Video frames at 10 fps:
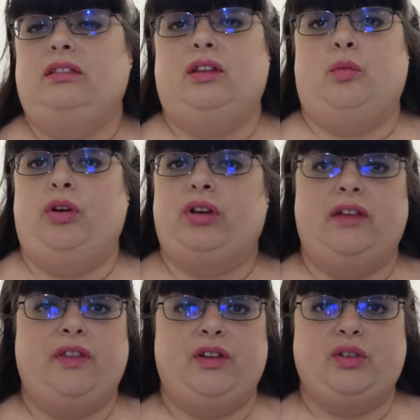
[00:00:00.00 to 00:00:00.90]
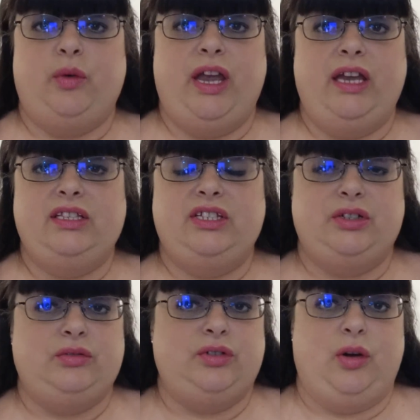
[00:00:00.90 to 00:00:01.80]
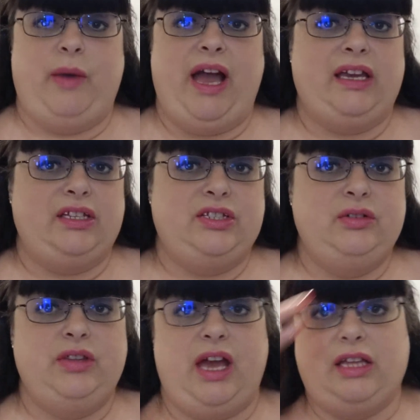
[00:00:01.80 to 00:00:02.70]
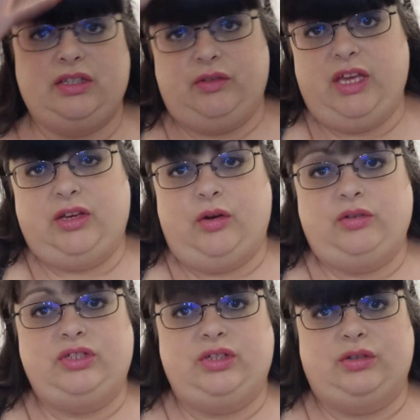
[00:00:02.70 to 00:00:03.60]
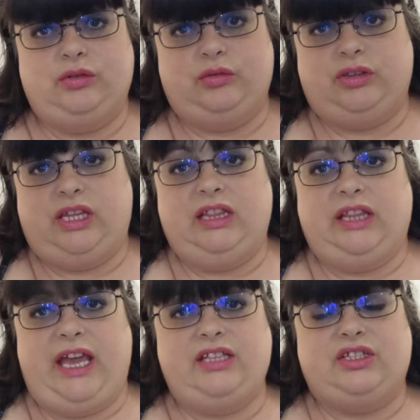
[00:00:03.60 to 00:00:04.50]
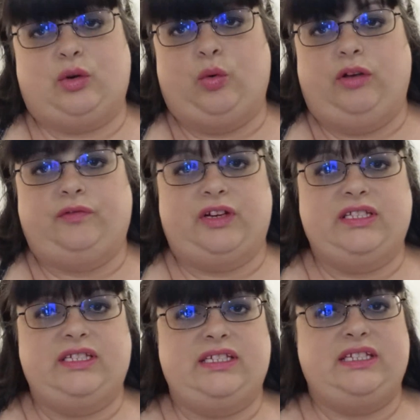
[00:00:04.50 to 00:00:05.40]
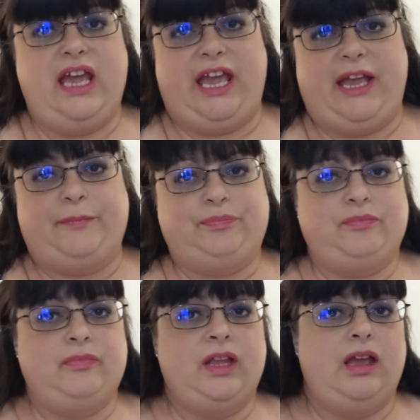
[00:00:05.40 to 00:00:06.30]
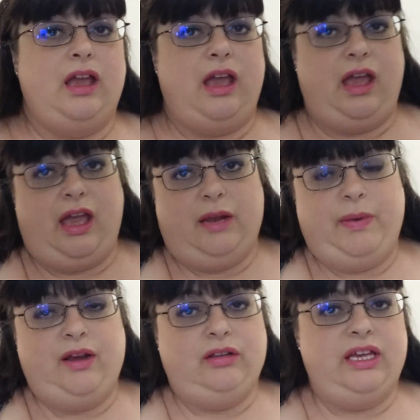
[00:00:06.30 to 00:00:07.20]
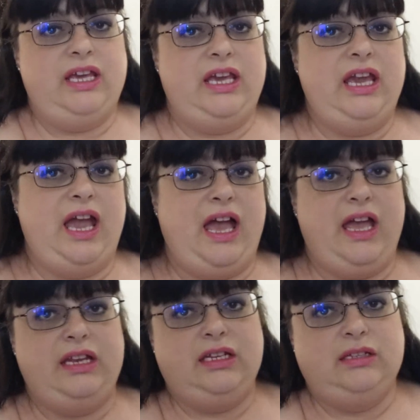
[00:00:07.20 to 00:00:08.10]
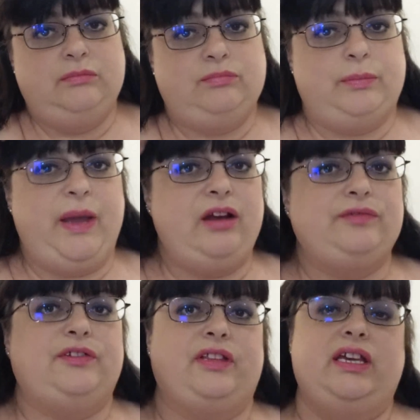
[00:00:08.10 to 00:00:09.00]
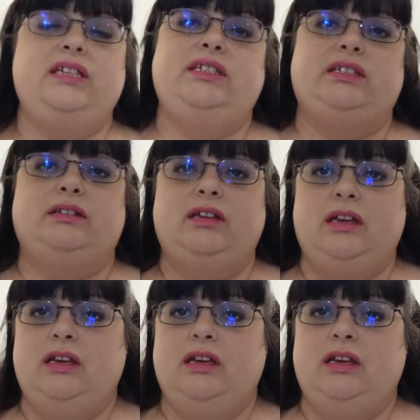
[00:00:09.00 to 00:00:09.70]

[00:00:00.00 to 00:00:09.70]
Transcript: They're wondering if there's a way to go back and do that. So they go to the late Sir Wilfrid's estate. And apparently he had prepared for this.